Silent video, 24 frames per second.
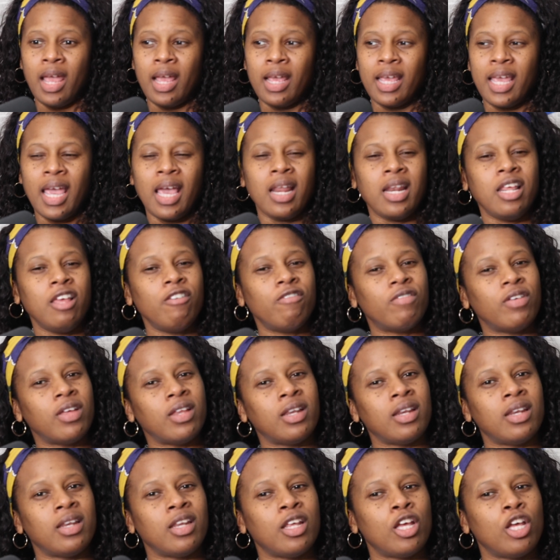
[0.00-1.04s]
can
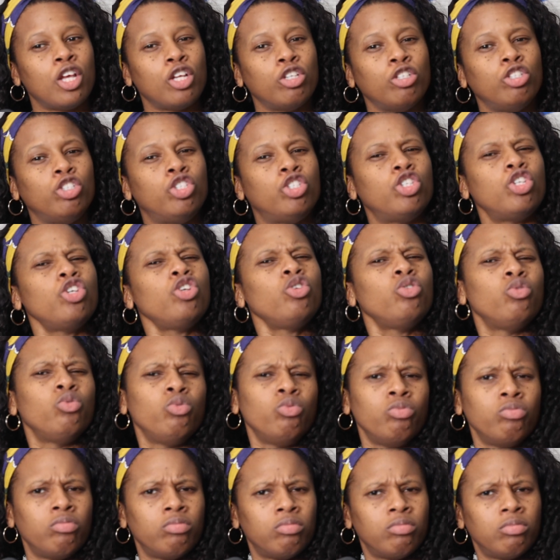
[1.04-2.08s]
even
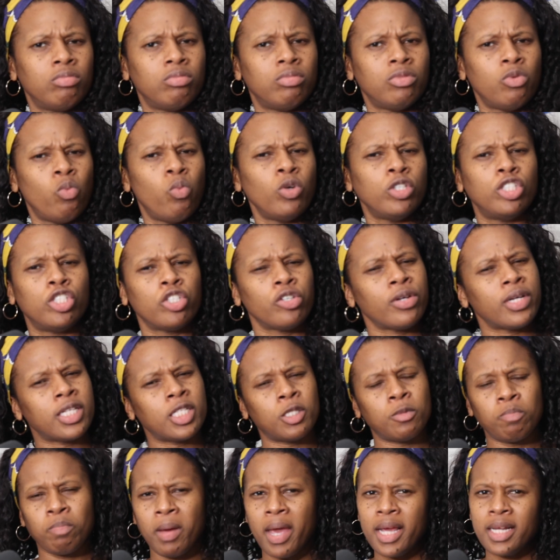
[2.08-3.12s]
do what you're
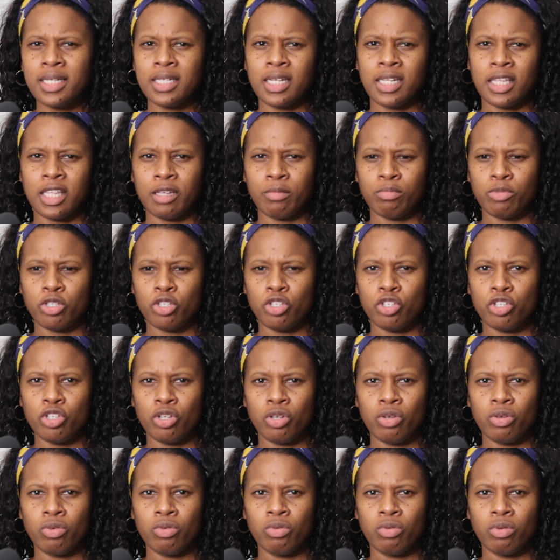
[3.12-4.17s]
expecting them to
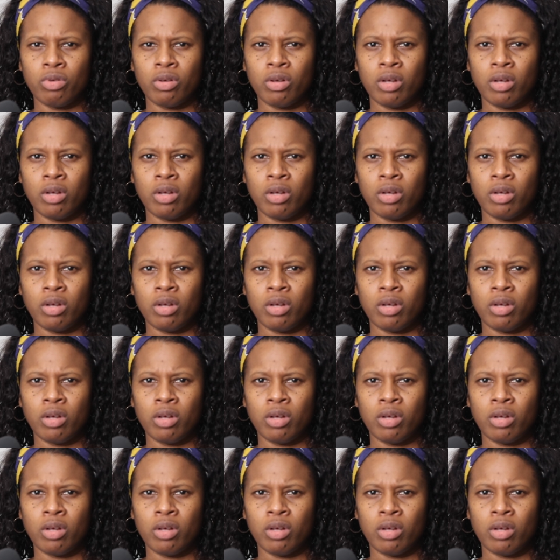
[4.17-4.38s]
do.